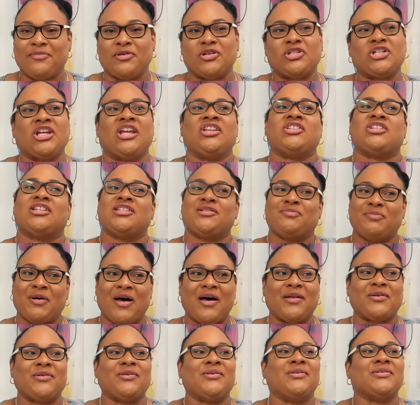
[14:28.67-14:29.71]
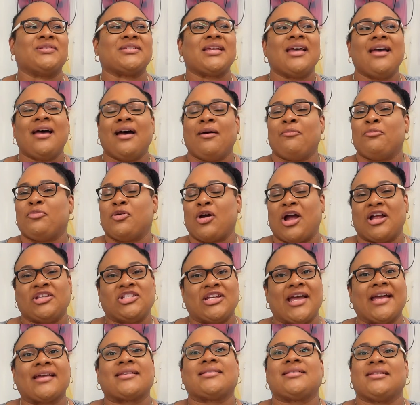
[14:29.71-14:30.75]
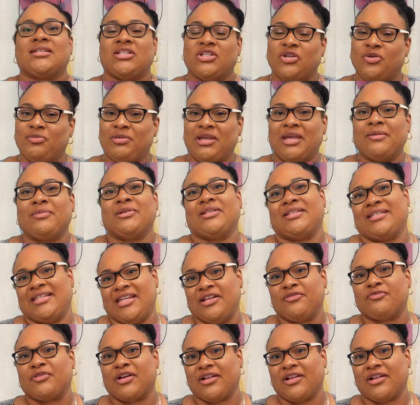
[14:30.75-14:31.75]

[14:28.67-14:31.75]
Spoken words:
changes, bottles, projects, you'll be able to see in real